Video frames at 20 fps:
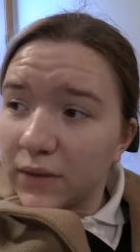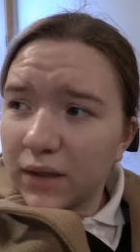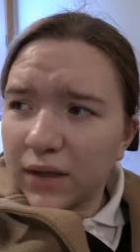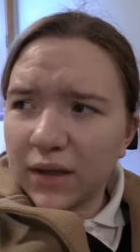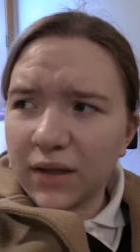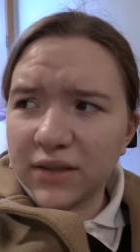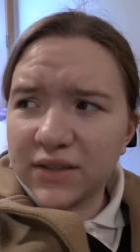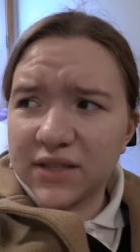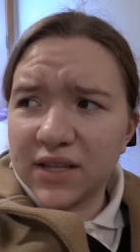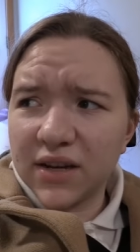
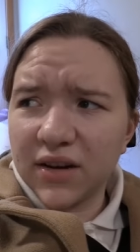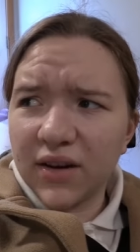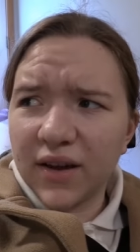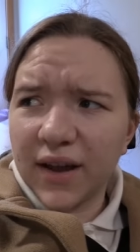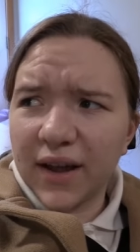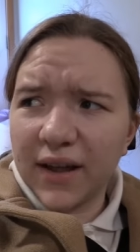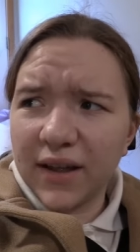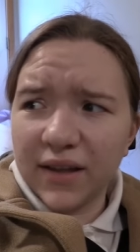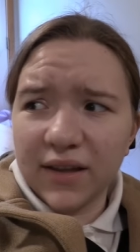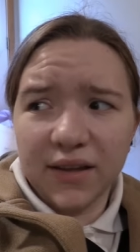Cause they're
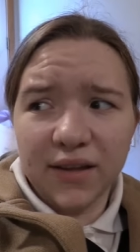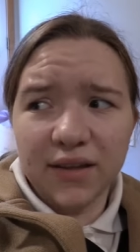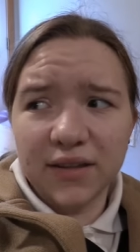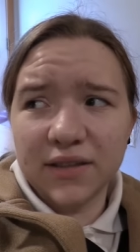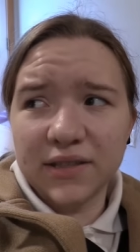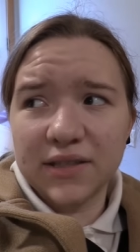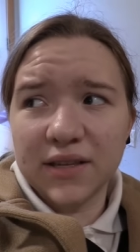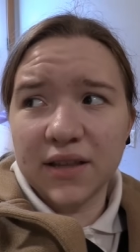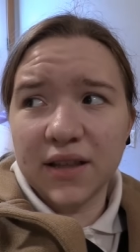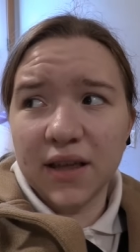
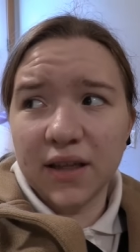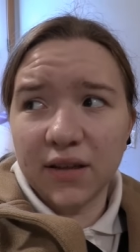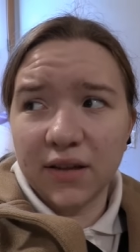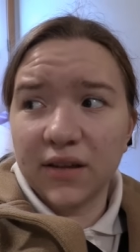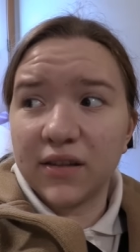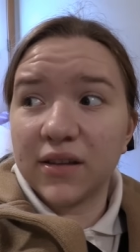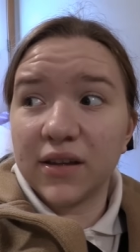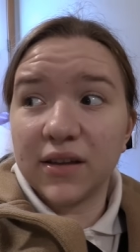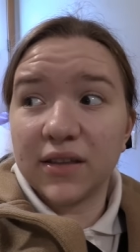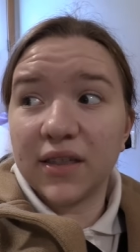aliens and they
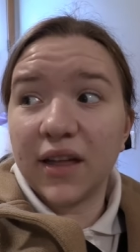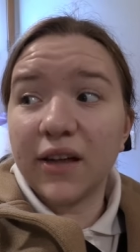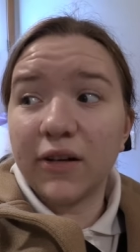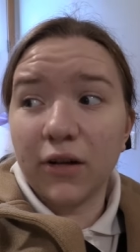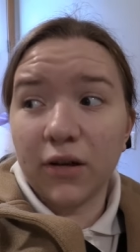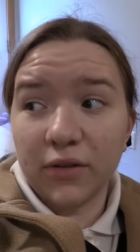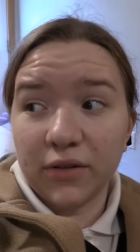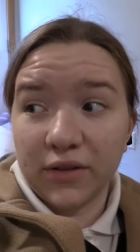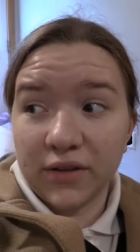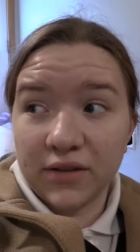look like that
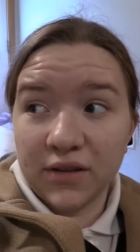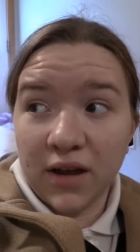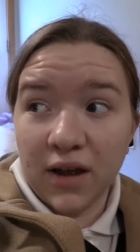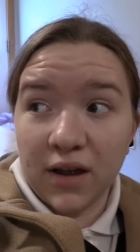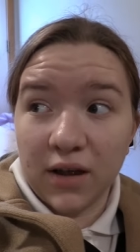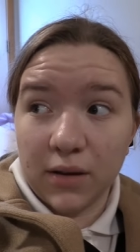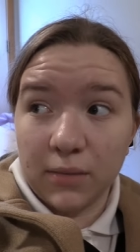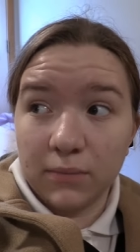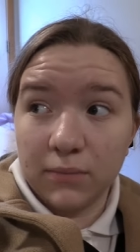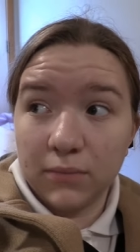all the
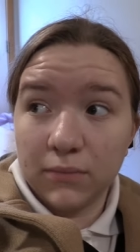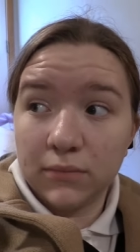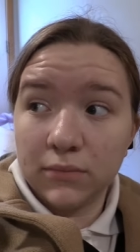time.